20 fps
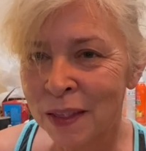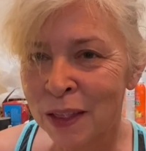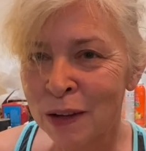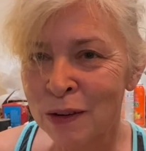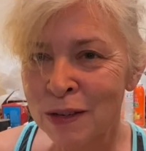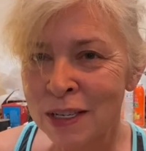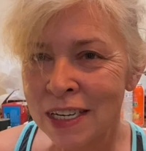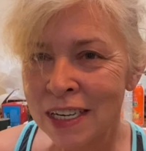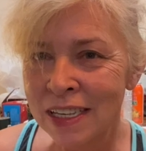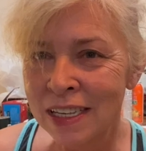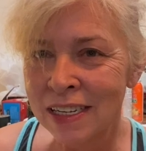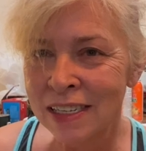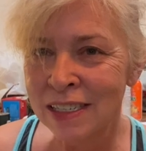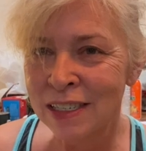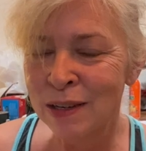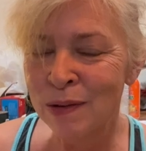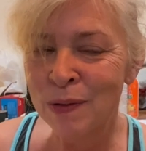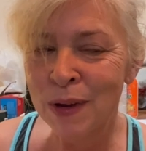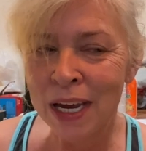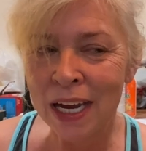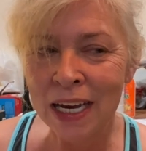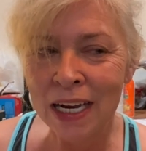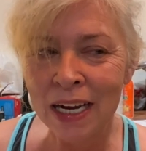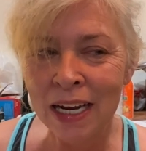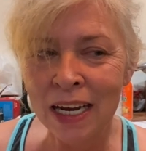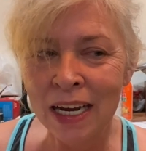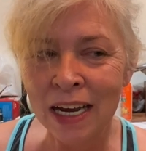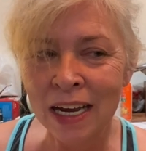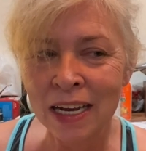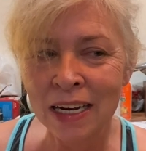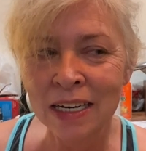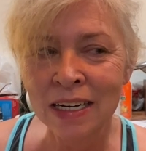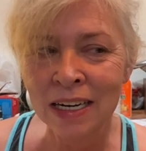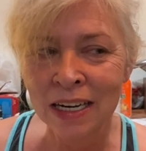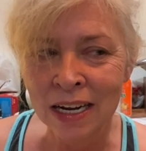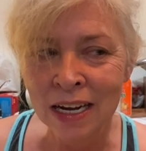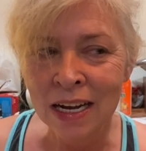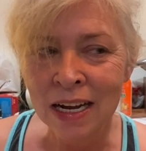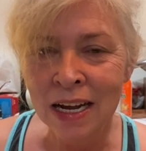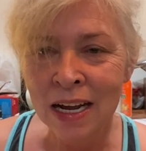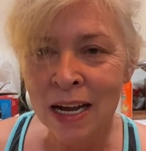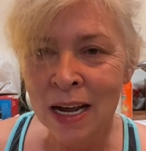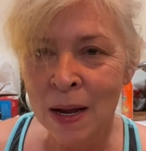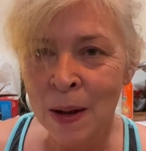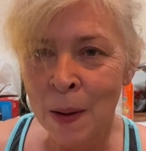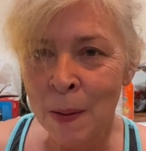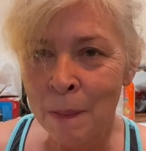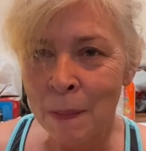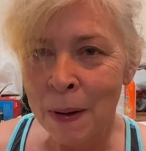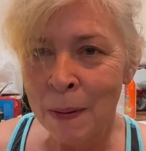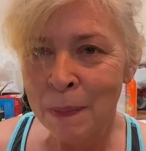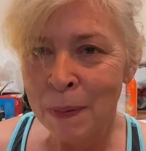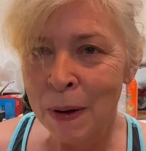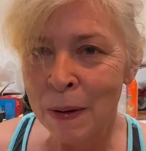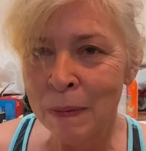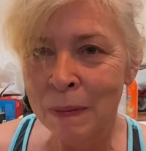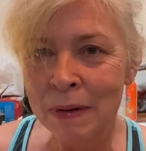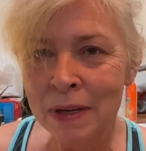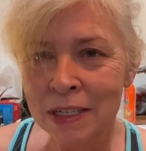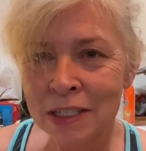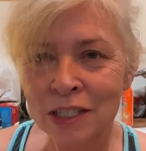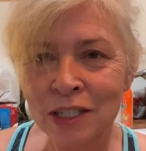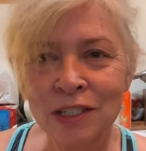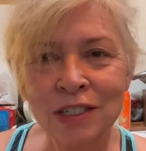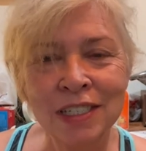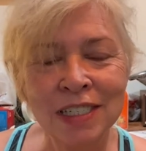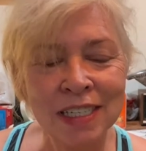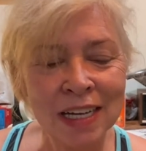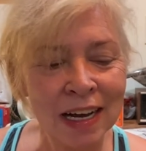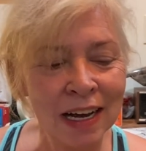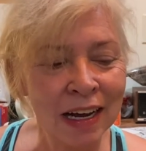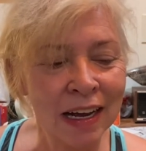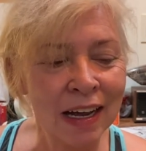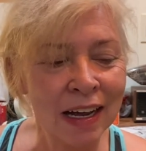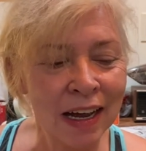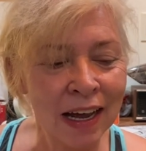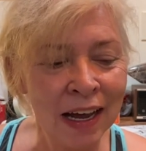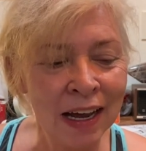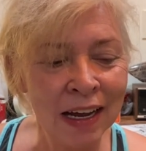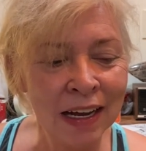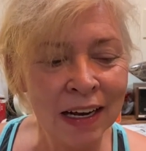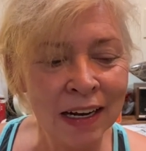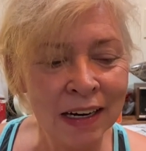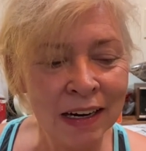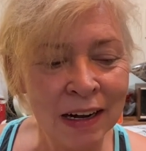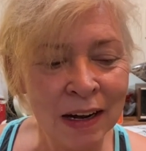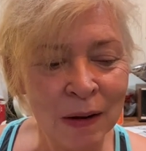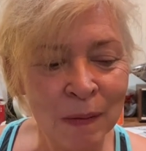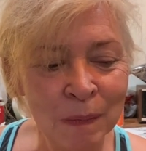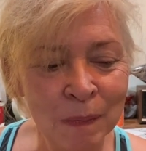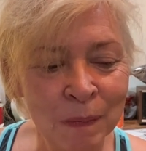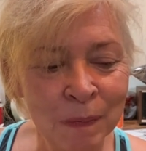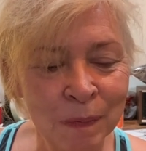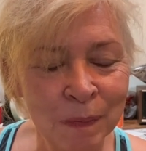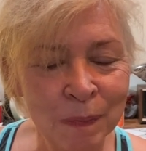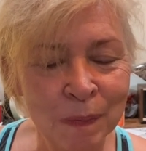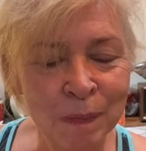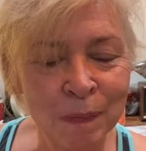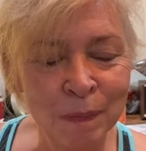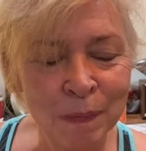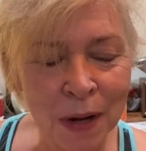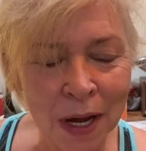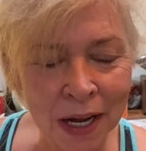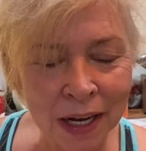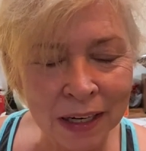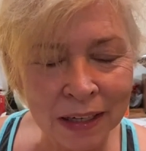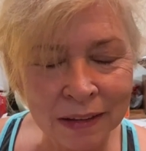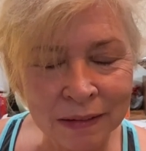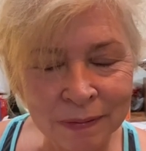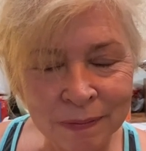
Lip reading: losing the zucchini and my pumpkins are sick, and but